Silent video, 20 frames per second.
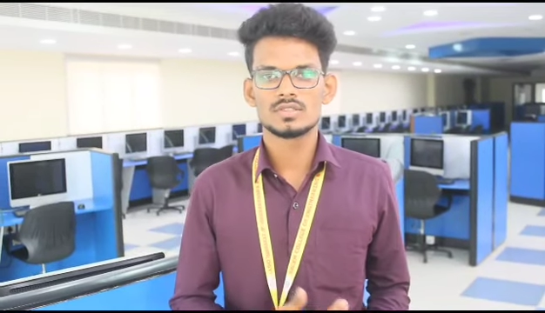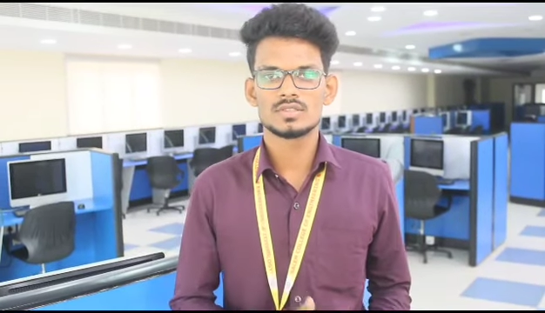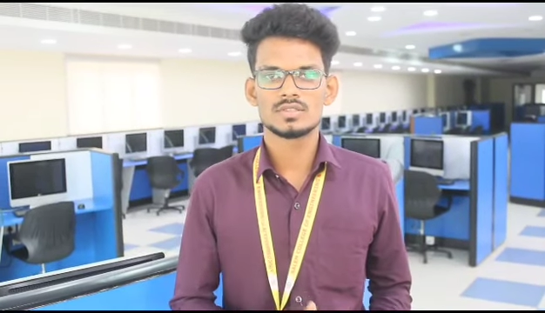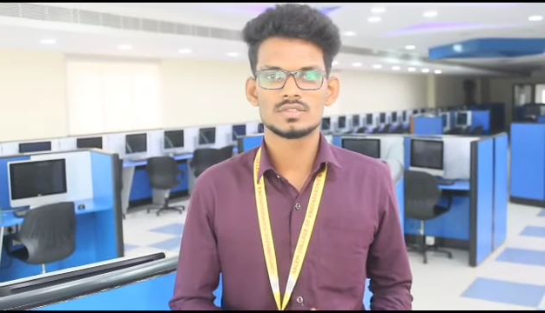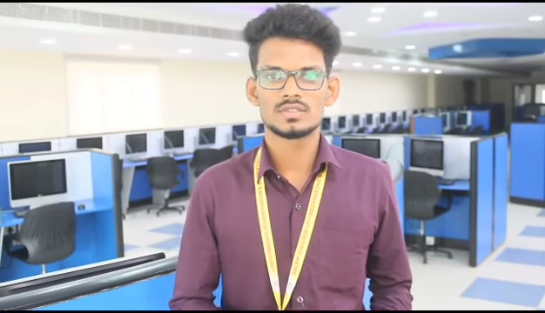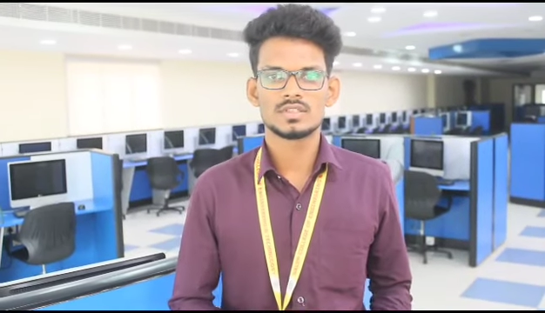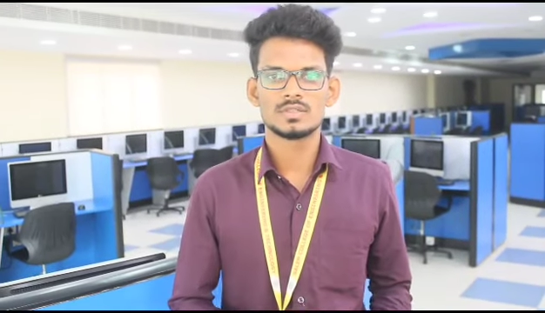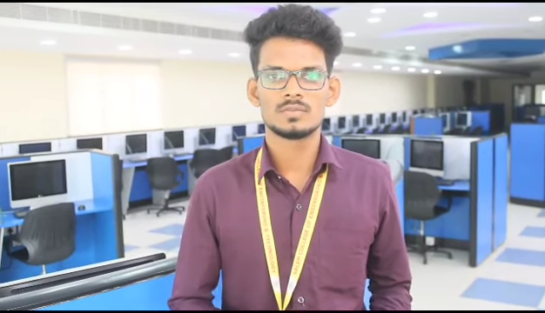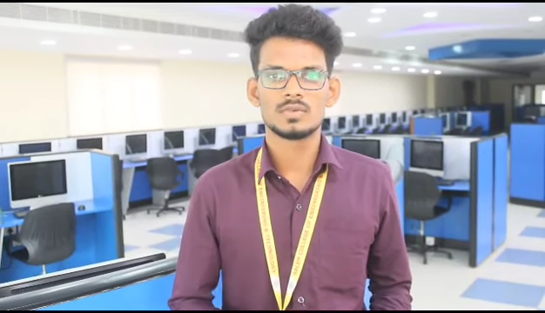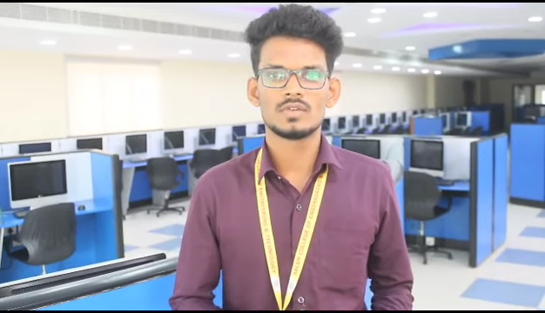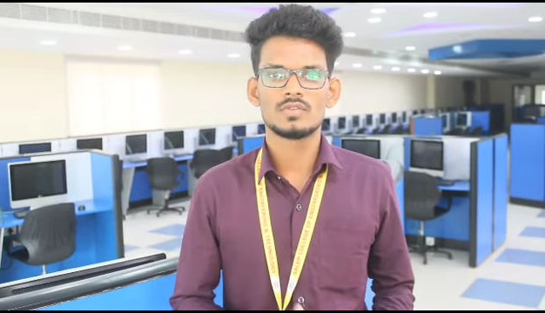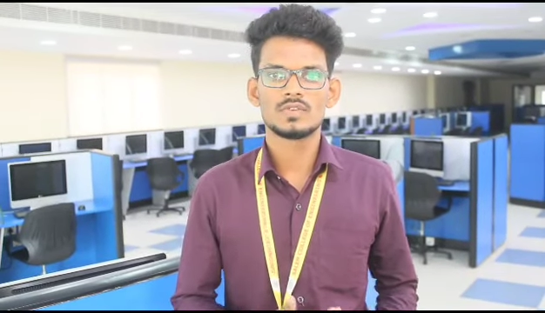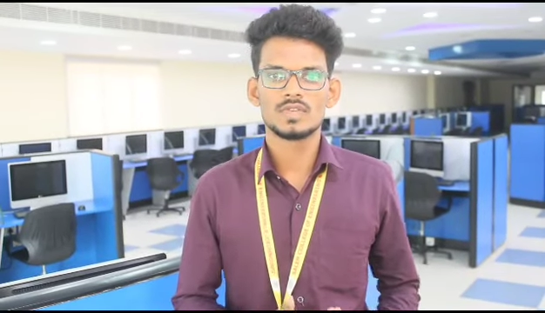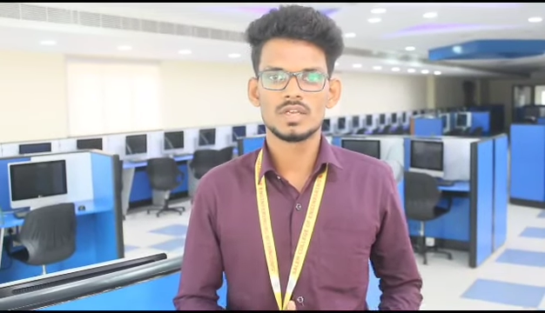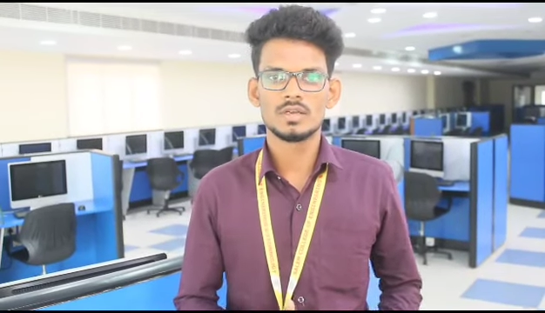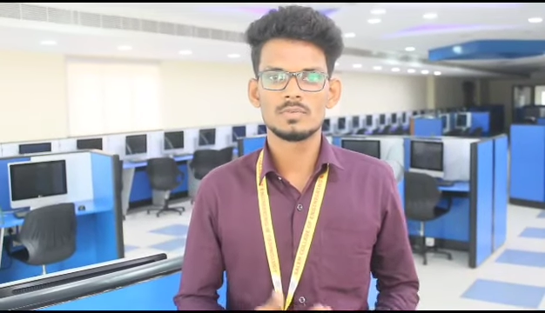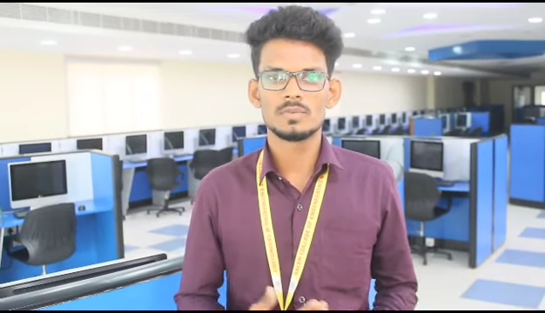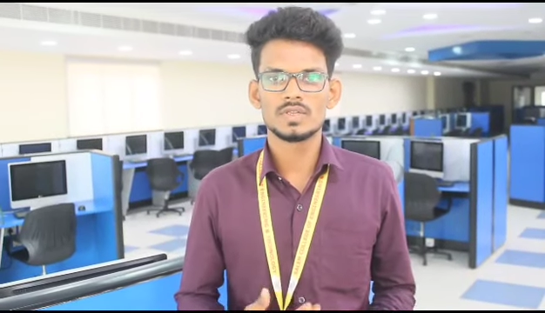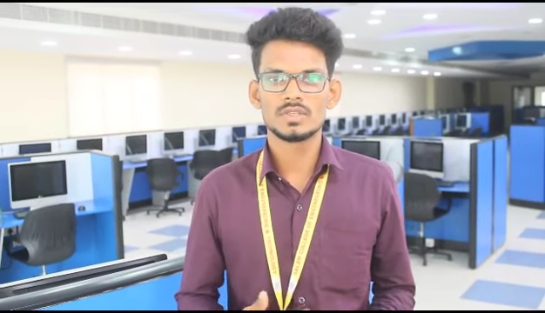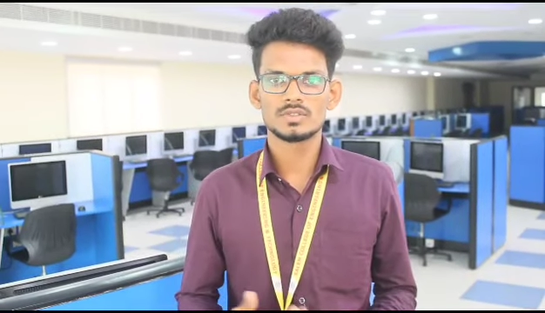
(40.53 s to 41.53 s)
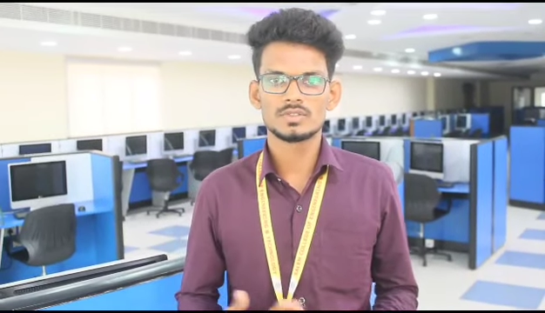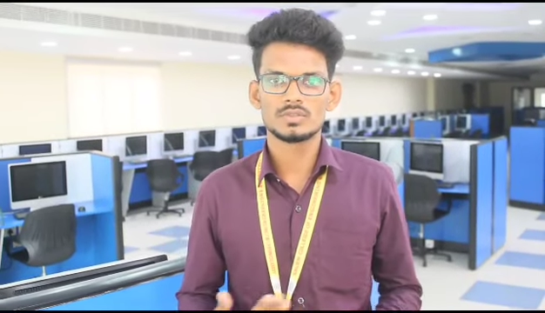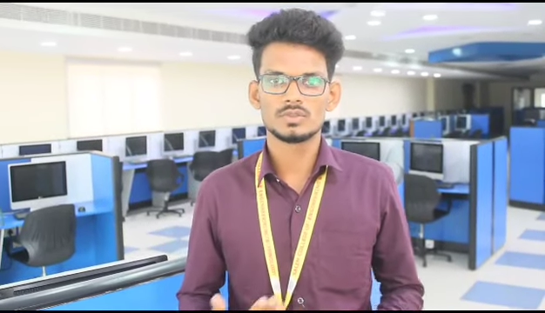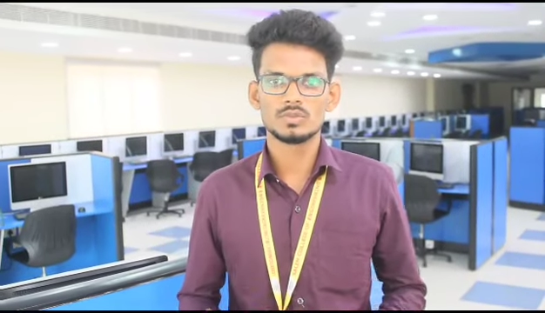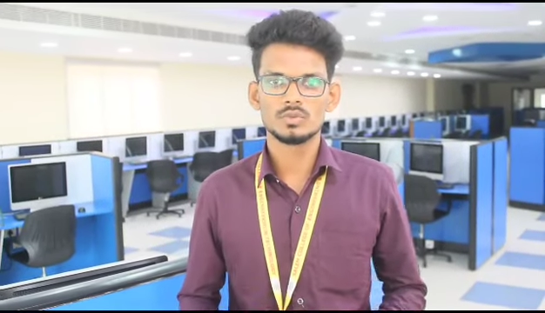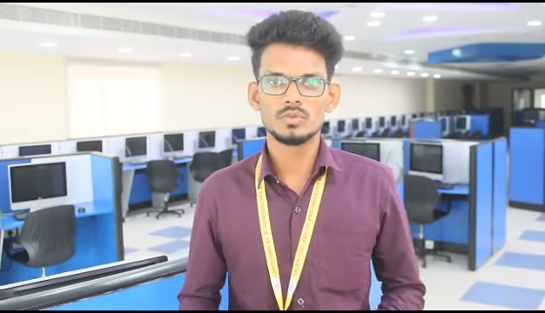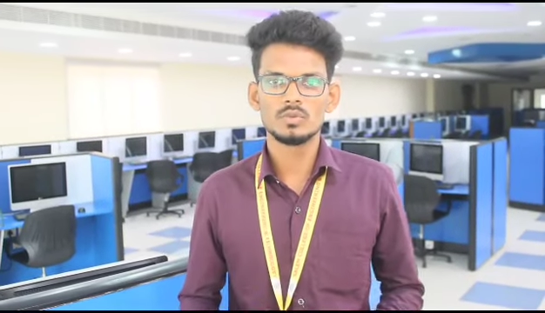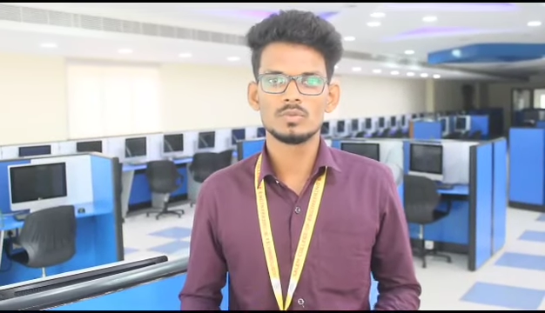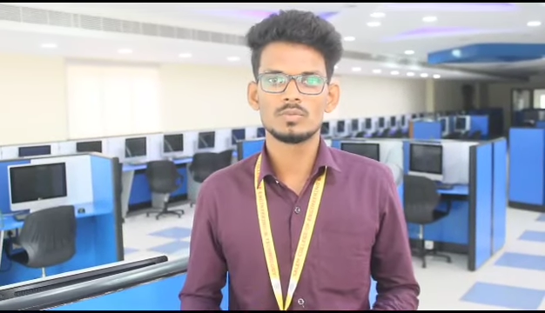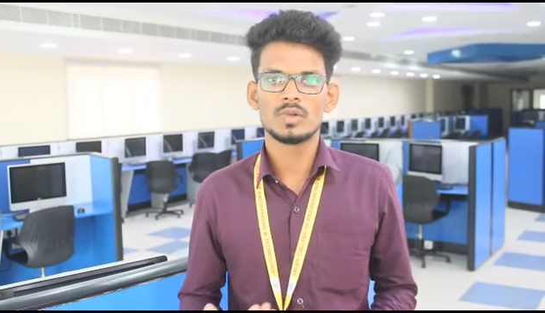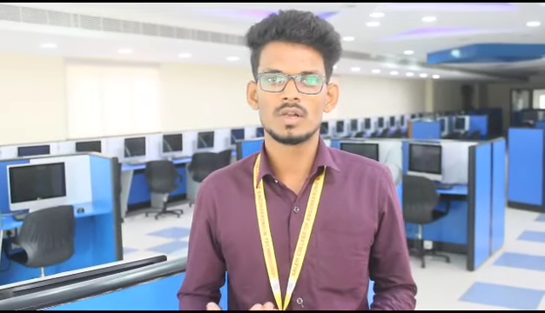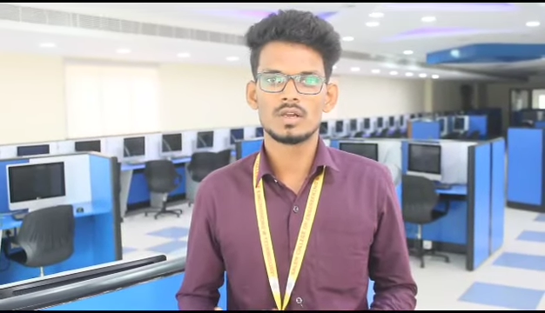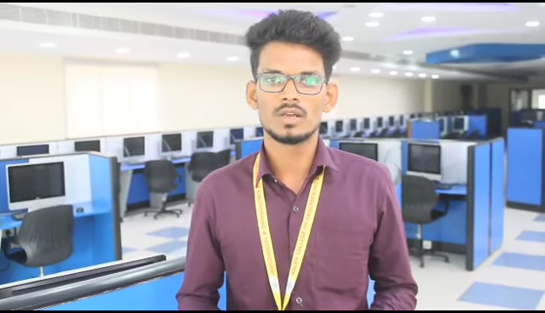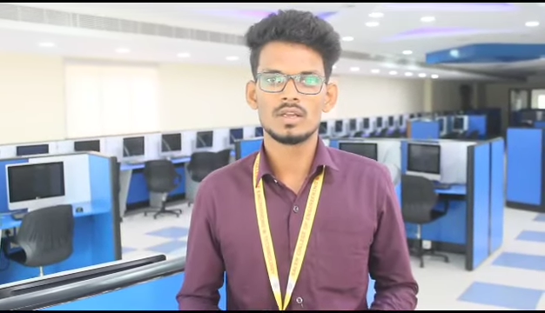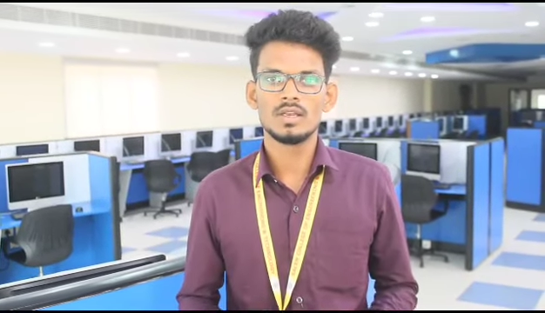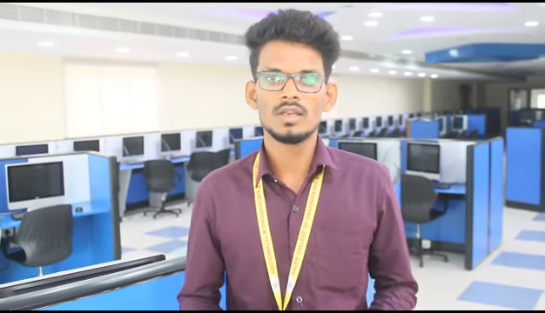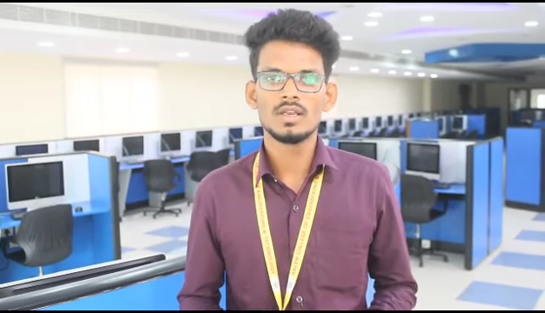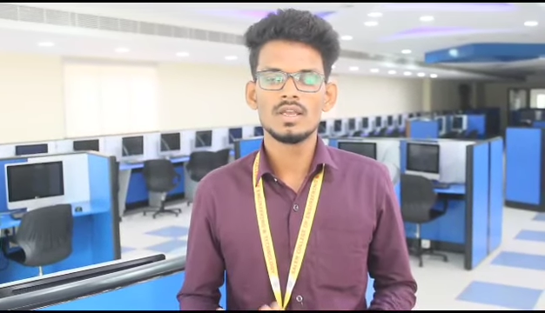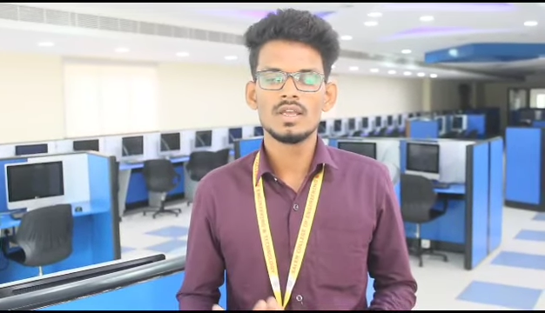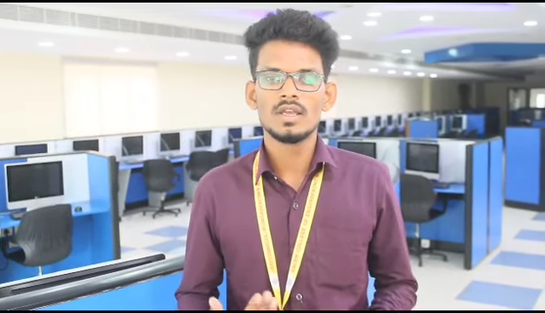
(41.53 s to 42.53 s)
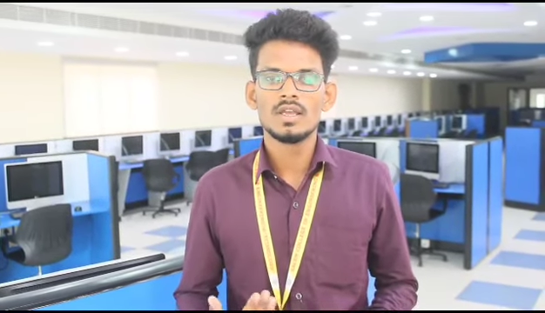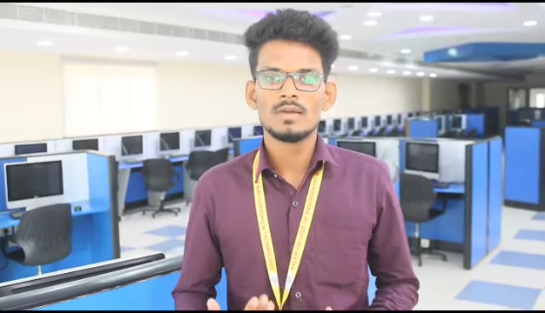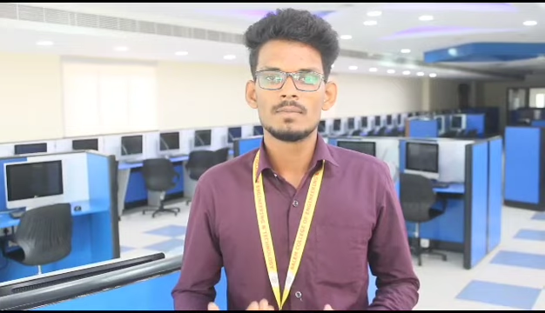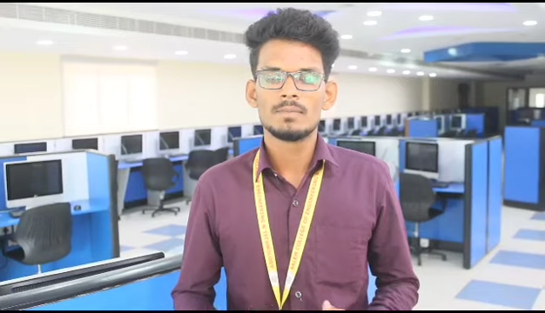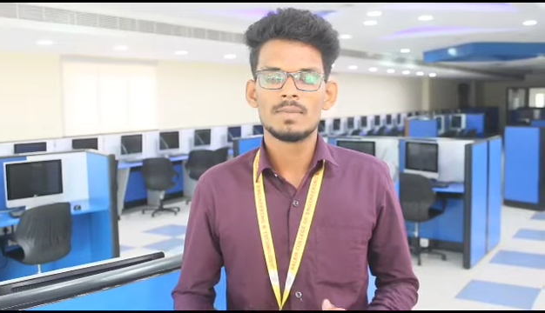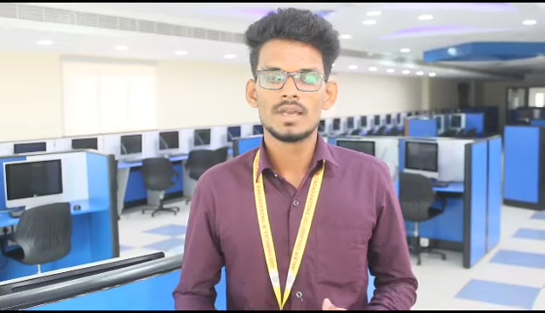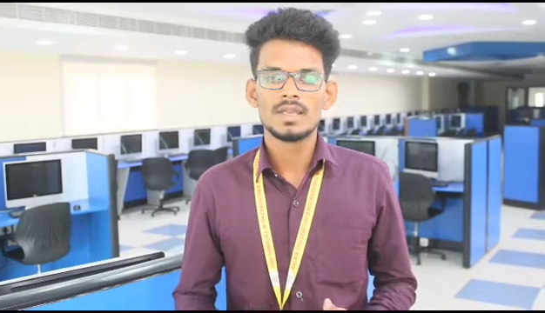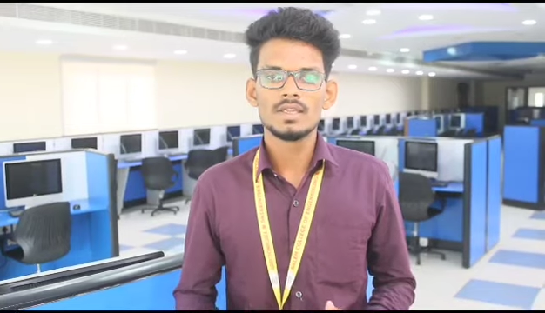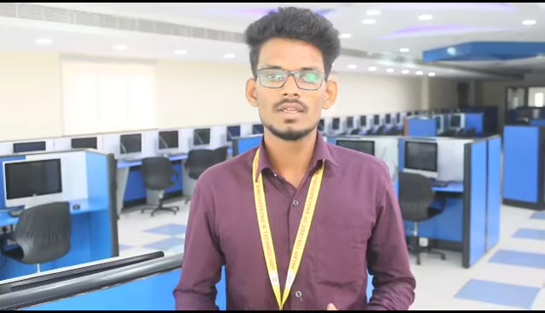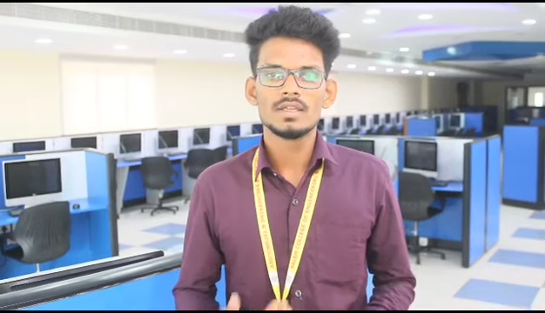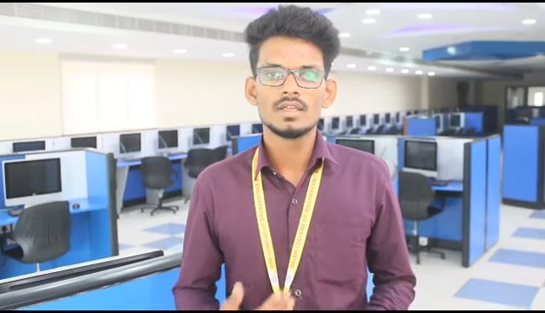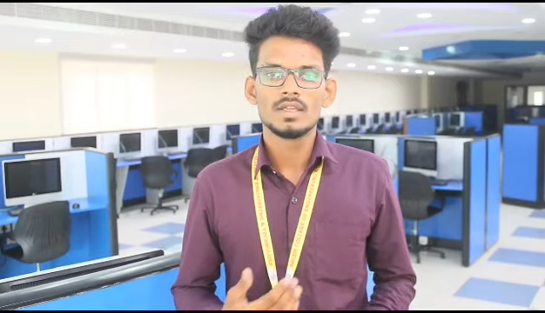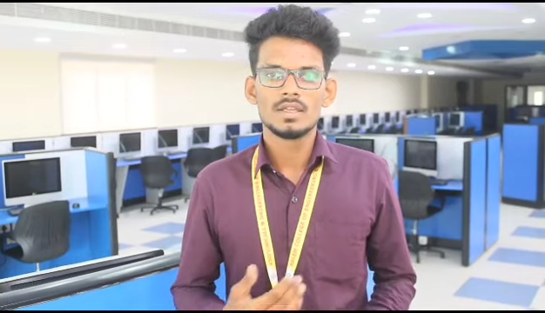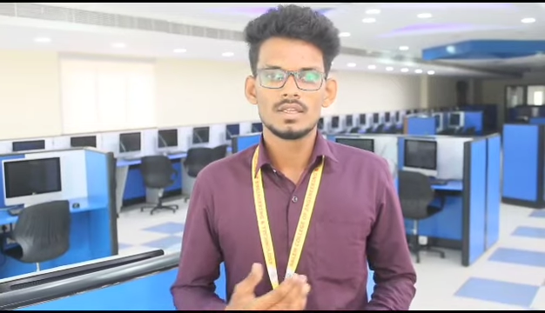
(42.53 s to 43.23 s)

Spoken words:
system of 10+2 model by